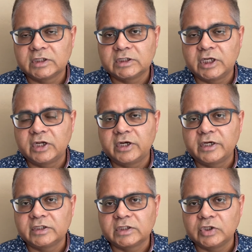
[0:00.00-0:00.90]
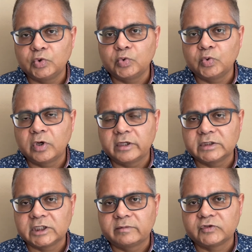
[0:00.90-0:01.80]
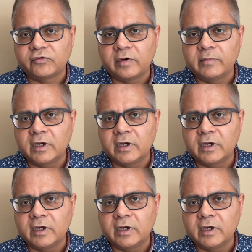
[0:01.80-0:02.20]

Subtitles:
generates new concepts from